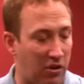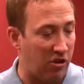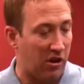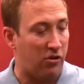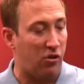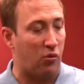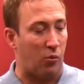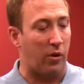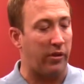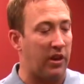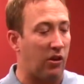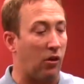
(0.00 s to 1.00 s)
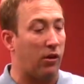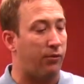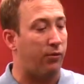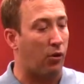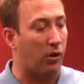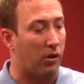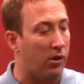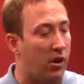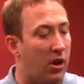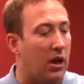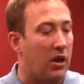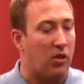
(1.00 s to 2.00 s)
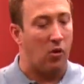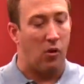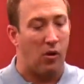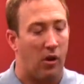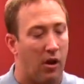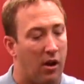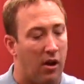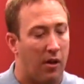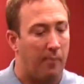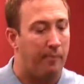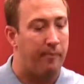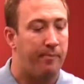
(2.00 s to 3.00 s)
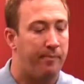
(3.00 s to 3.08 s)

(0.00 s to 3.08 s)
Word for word: adjuster is really good for your um,